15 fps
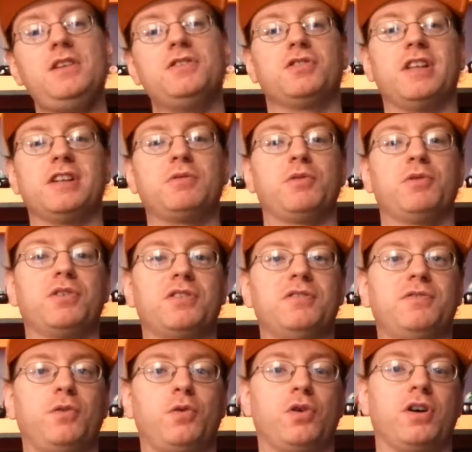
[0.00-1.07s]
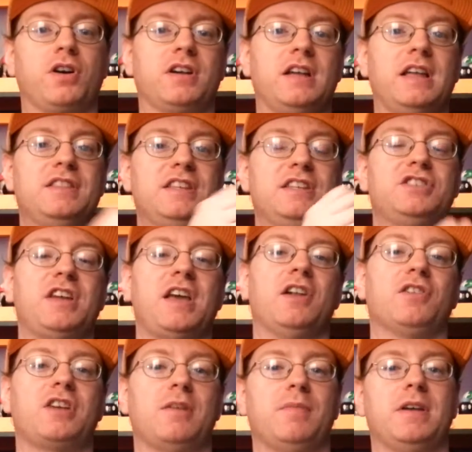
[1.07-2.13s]
So that's what we're looking for in the
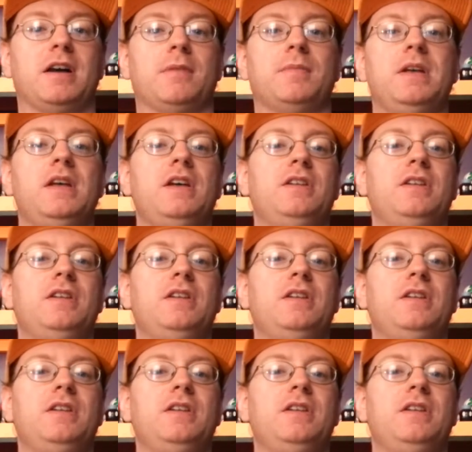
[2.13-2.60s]
channel coming up.